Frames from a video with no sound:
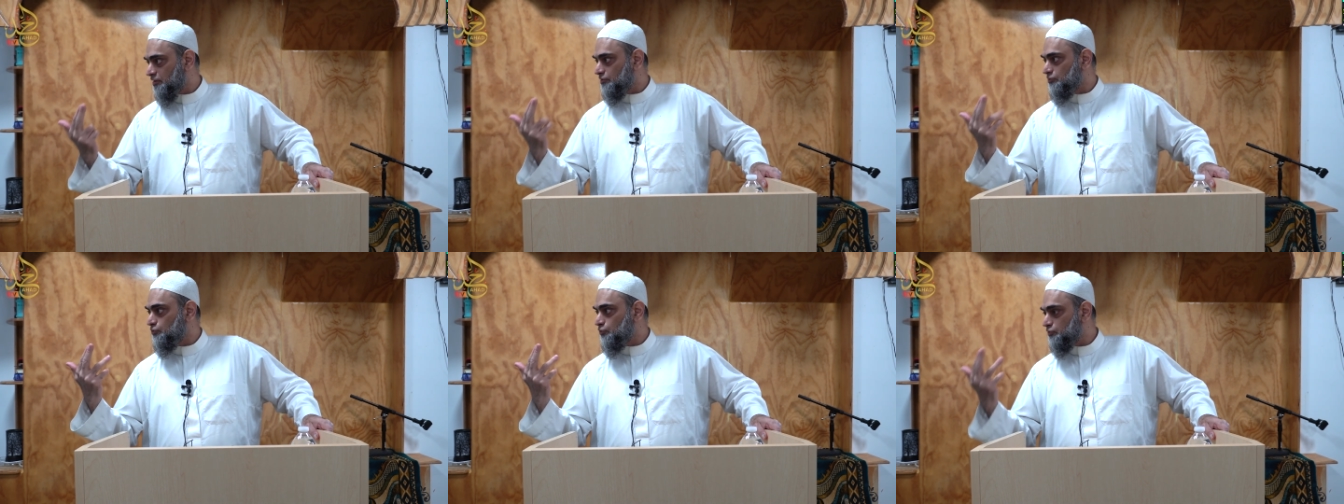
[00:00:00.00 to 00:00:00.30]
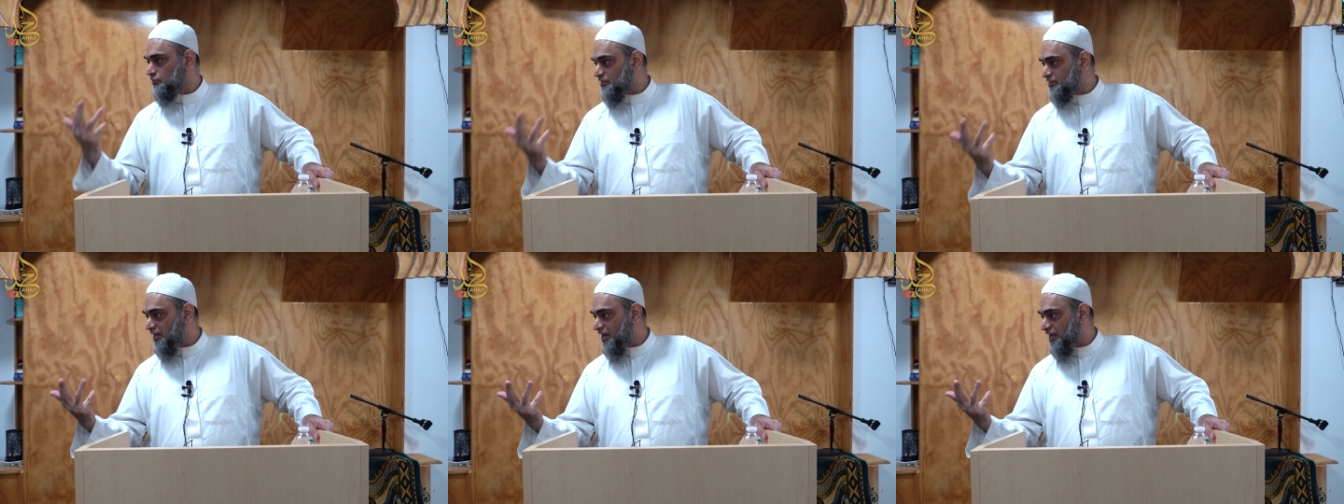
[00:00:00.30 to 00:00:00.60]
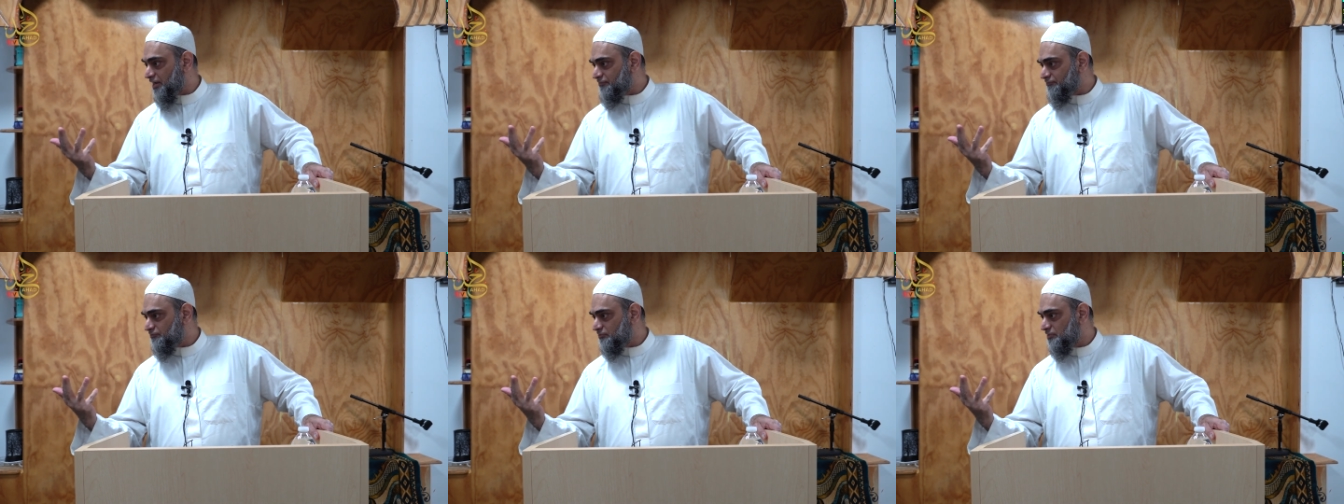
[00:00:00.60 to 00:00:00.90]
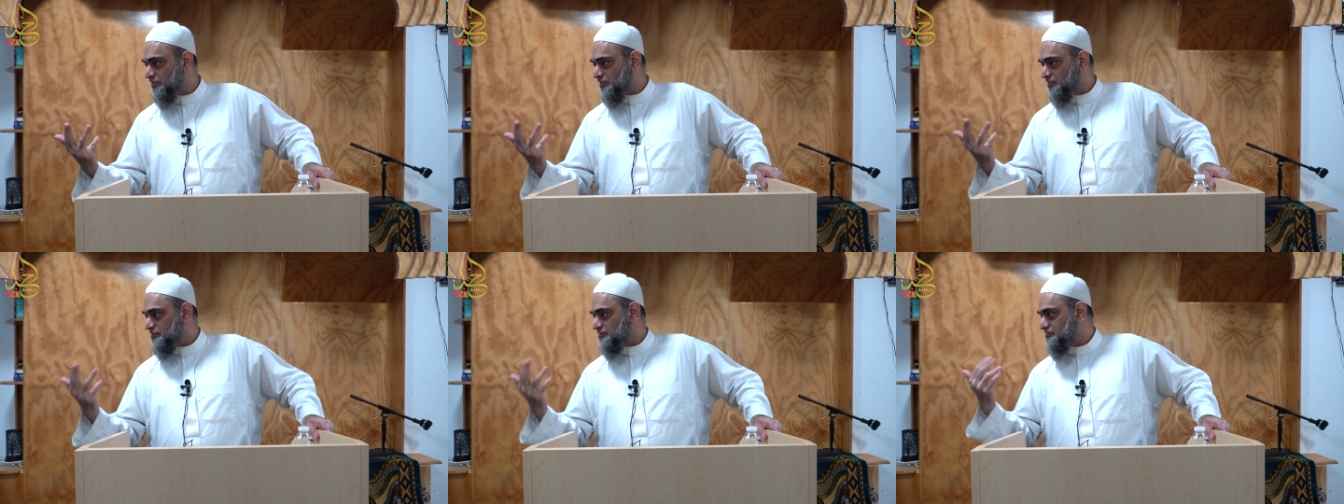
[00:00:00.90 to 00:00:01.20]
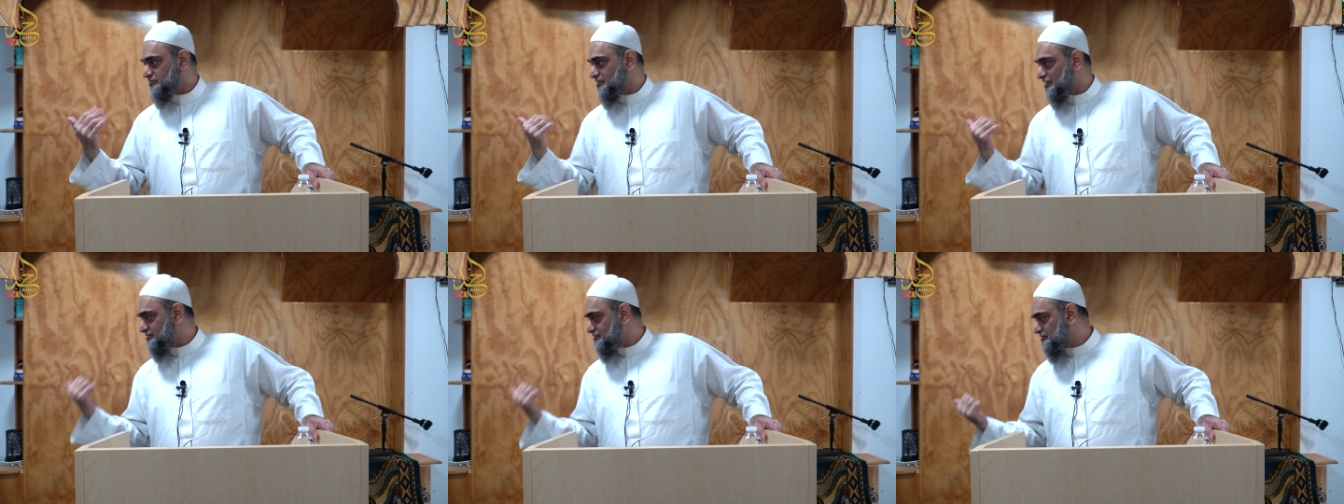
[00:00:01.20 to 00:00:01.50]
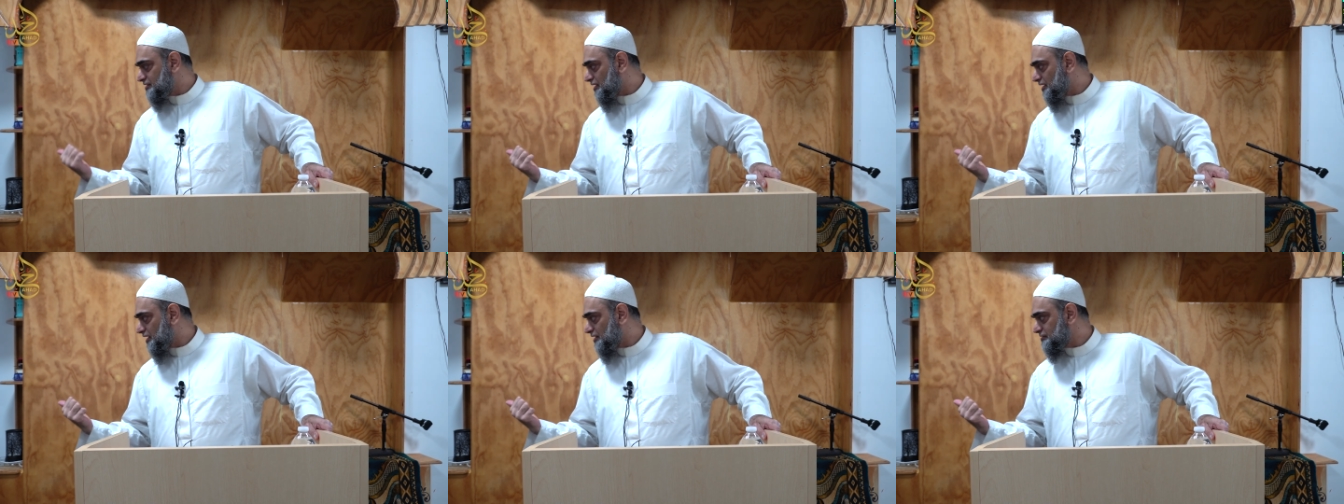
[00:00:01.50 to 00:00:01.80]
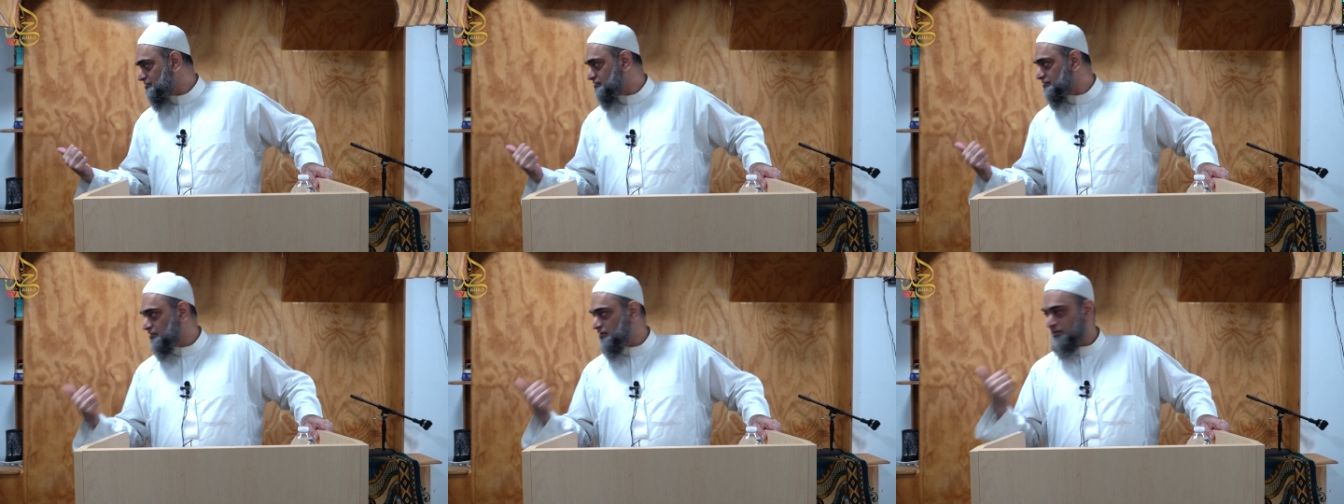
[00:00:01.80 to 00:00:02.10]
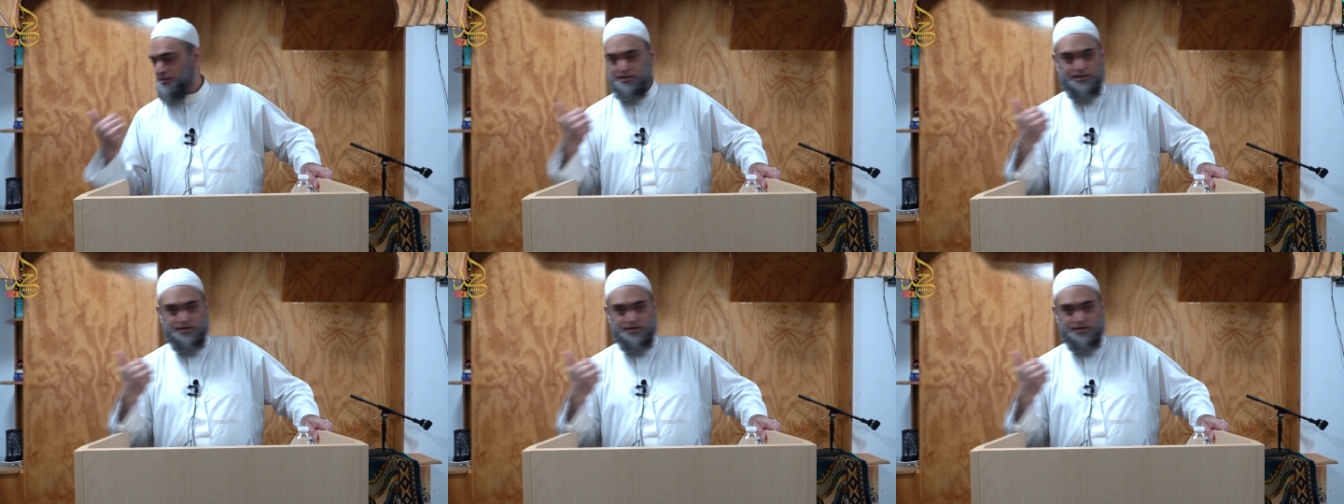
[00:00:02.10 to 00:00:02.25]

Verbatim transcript: good life, sustenance,